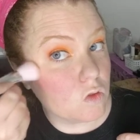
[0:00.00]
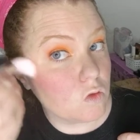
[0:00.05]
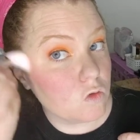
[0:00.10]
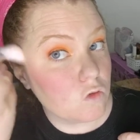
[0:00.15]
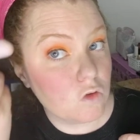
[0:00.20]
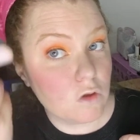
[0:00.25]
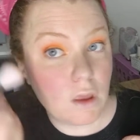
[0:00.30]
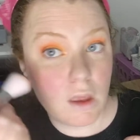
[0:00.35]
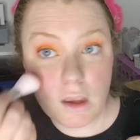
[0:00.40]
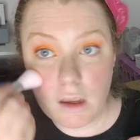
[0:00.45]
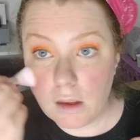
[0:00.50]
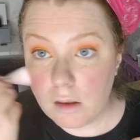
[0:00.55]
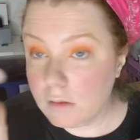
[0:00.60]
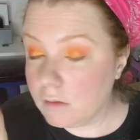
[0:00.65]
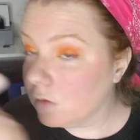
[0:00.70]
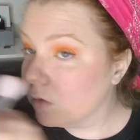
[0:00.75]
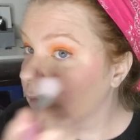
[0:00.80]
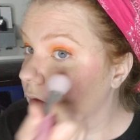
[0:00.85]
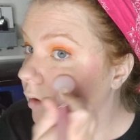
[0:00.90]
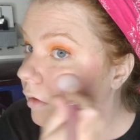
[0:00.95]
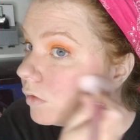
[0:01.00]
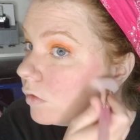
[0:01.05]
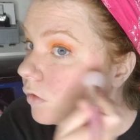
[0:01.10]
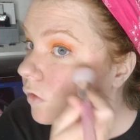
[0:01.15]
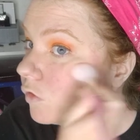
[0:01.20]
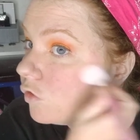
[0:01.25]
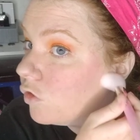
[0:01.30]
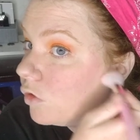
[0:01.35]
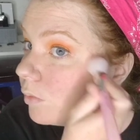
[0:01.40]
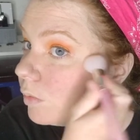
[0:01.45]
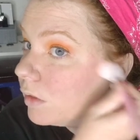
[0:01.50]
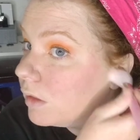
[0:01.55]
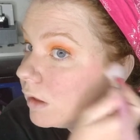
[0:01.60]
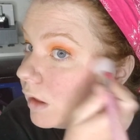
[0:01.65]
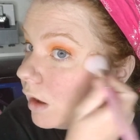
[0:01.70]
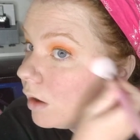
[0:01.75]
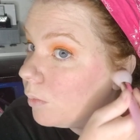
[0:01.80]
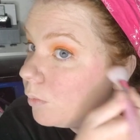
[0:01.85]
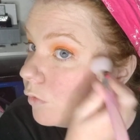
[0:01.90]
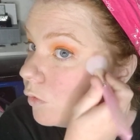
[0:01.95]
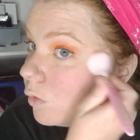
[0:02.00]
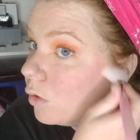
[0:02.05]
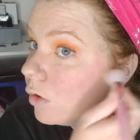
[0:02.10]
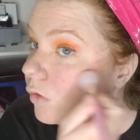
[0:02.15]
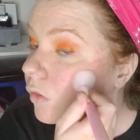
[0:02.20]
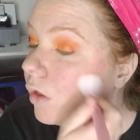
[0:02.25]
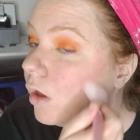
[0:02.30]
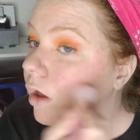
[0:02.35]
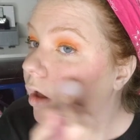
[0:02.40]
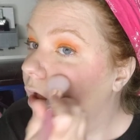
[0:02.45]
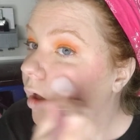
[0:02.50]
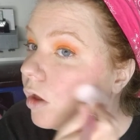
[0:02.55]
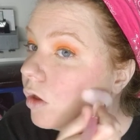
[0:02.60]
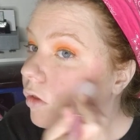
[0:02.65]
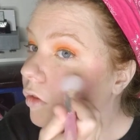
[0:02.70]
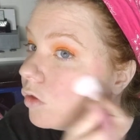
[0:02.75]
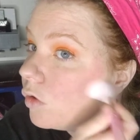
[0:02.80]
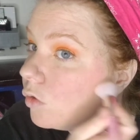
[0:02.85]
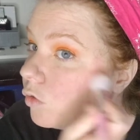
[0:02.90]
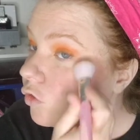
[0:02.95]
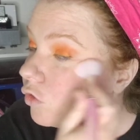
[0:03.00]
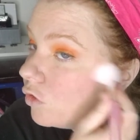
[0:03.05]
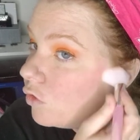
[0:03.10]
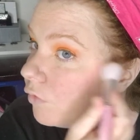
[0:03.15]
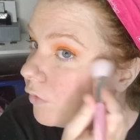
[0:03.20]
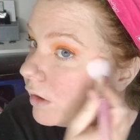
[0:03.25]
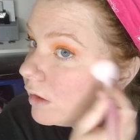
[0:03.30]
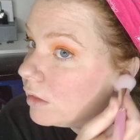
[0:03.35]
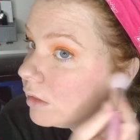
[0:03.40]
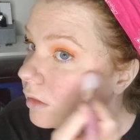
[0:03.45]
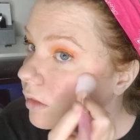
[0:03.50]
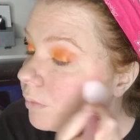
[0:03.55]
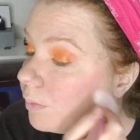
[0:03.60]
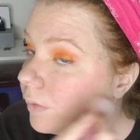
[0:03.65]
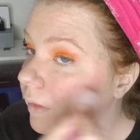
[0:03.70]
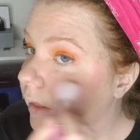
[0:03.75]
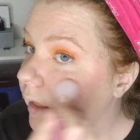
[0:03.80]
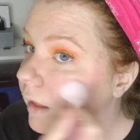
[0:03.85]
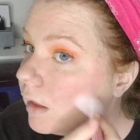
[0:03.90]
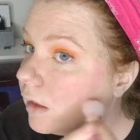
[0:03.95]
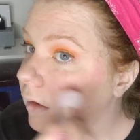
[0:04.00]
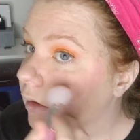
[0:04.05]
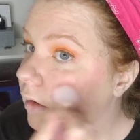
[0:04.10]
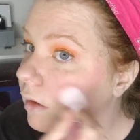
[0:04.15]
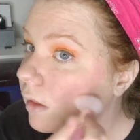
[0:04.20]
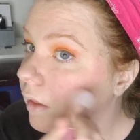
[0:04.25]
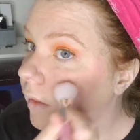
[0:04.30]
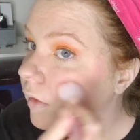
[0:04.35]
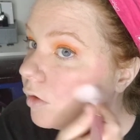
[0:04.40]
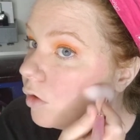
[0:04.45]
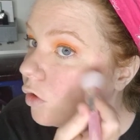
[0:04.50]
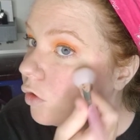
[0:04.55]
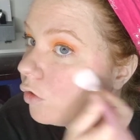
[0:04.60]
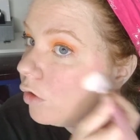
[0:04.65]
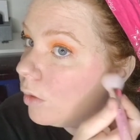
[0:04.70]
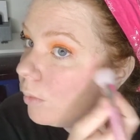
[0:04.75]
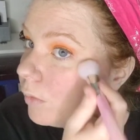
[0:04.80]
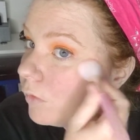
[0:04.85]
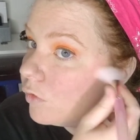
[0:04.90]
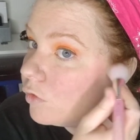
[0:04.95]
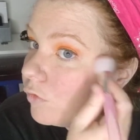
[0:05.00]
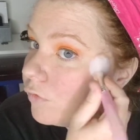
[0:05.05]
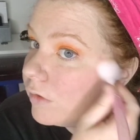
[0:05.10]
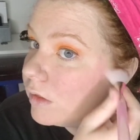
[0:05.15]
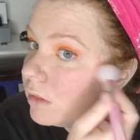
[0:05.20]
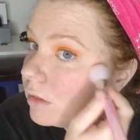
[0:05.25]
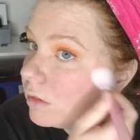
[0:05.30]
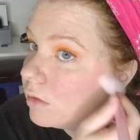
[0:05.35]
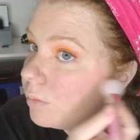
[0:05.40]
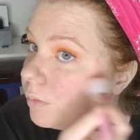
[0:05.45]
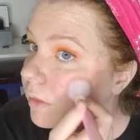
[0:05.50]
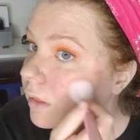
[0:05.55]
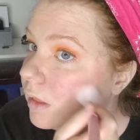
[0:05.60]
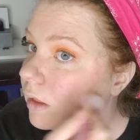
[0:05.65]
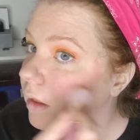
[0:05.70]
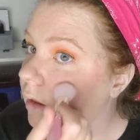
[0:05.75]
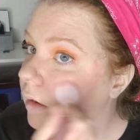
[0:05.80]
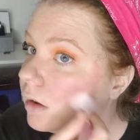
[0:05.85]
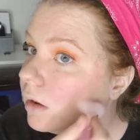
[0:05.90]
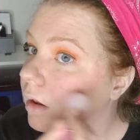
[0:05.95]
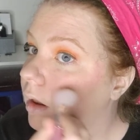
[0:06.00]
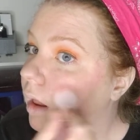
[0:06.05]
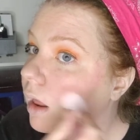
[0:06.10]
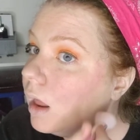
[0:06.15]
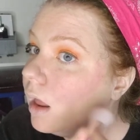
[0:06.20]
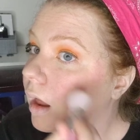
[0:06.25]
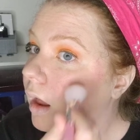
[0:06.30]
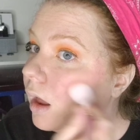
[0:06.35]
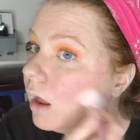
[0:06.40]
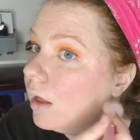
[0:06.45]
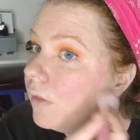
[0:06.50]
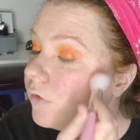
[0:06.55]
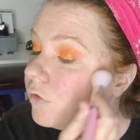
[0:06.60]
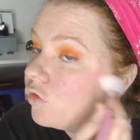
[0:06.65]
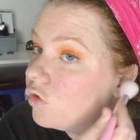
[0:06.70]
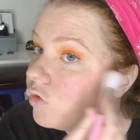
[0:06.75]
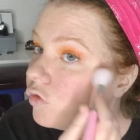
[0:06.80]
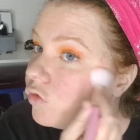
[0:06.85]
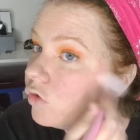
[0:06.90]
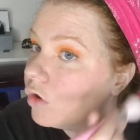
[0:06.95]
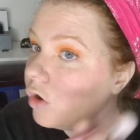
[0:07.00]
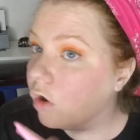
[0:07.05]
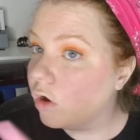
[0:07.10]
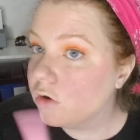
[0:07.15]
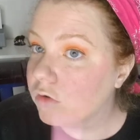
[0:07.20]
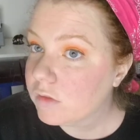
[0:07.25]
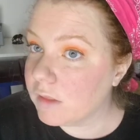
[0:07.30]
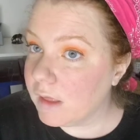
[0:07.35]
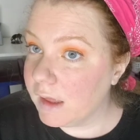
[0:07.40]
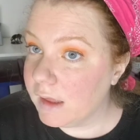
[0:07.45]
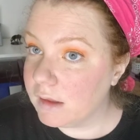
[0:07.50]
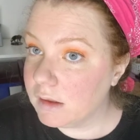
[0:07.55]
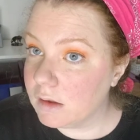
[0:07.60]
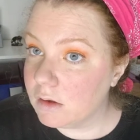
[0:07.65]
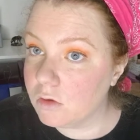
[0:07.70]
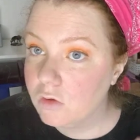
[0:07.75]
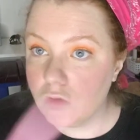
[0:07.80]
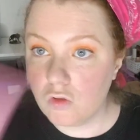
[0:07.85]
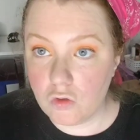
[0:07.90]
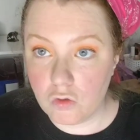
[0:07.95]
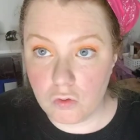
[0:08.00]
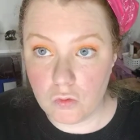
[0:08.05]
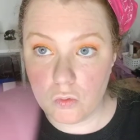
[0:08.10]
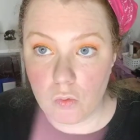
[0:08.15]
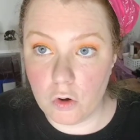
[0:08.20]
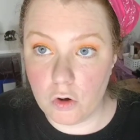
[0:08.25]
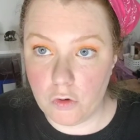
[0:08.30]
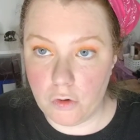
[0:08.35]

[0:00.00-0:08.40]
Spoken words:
she can't get to the ships to get up north. So she devises a plan, and her grandmother devises a plan. And the children are taken to her